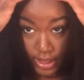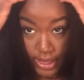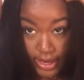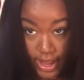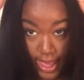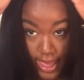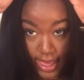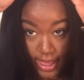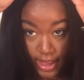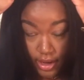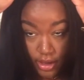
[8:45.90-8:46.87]
and
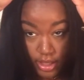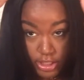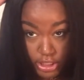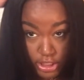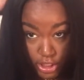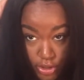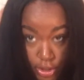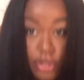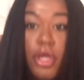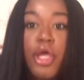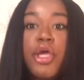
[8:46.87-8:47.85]
add concealer,
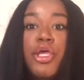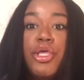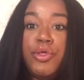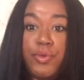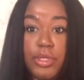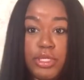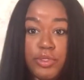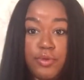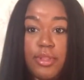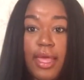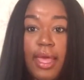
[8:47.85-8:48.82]
you can
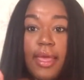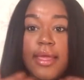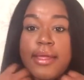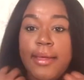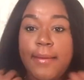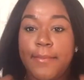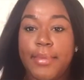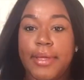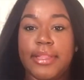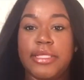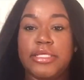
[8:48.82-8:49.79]
do that.
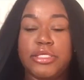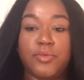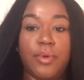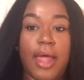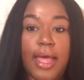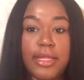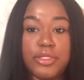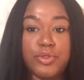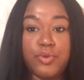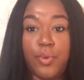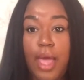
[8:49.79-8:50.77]
But this is what I
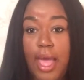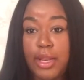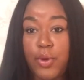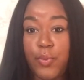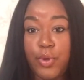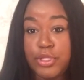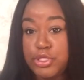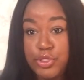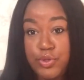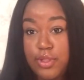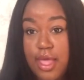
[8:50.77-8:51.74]
do when I don't want
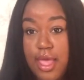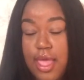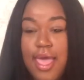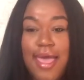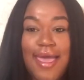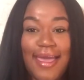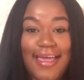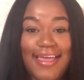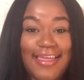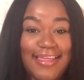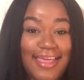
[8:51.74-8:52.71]
to do that.
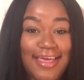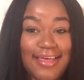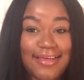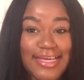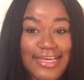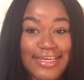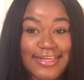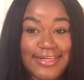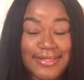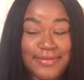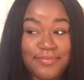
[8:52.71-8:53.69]
And yeah.
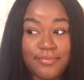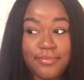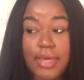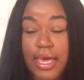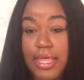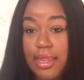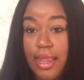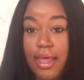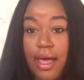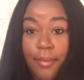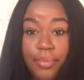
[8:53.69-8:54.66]
I get a lot
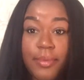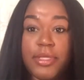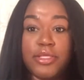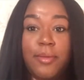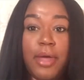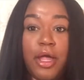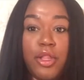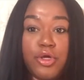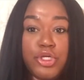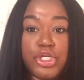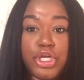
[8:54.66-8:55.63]
of compliments on my
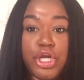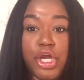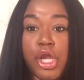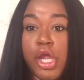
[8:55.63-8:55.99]
closure,